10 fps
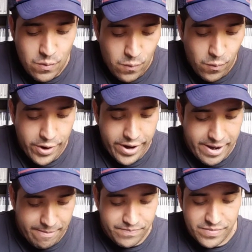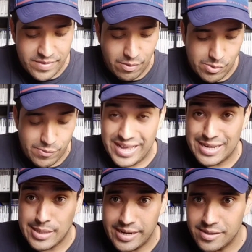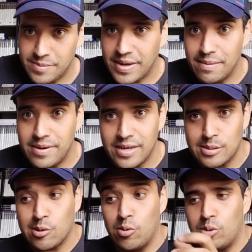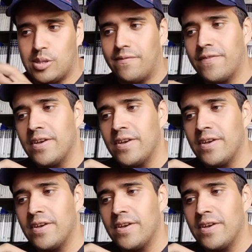where I was really excited to pick up like exclusive.